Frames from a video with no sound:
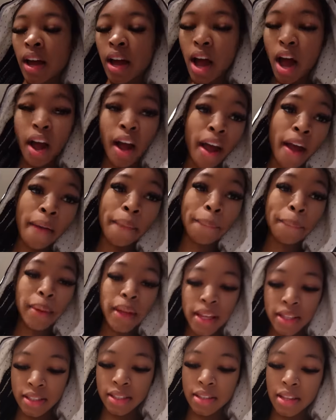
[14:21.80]
Okay,
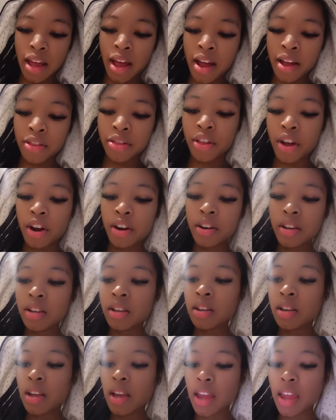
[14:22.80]
it's
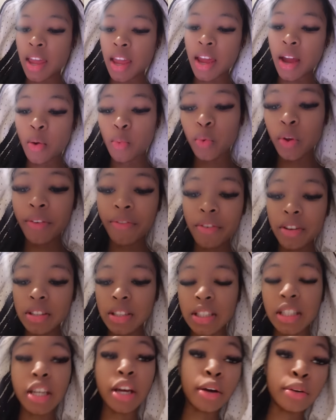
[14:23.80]
9.30 and we been
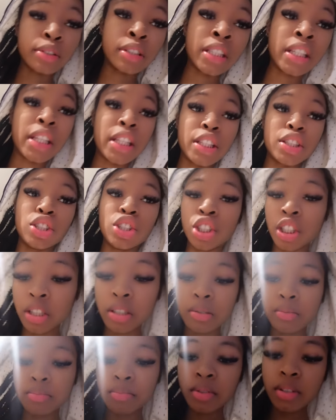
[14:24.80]
to go to the
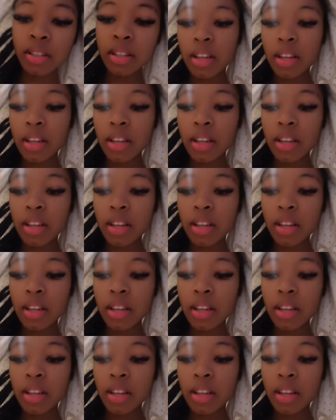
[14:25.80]
gym.